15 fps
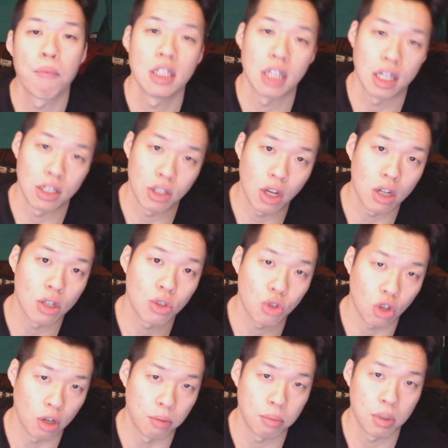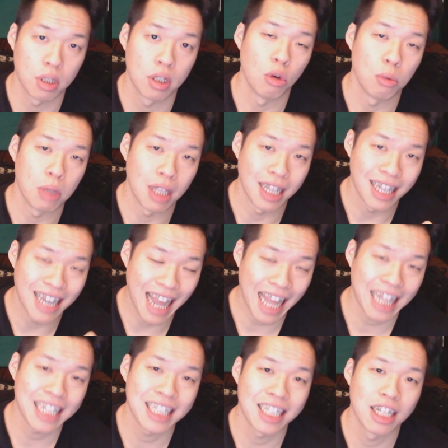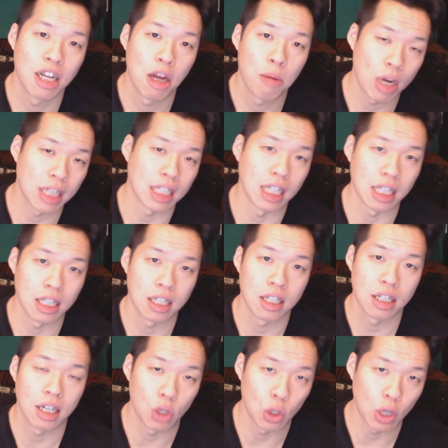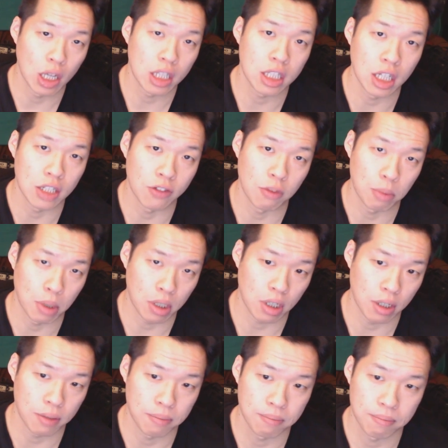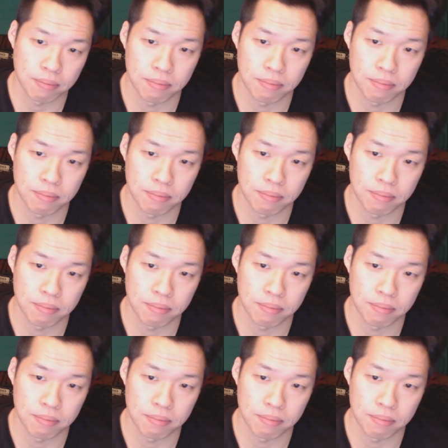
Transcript: that Donald Trump will be the next president of the United States of America.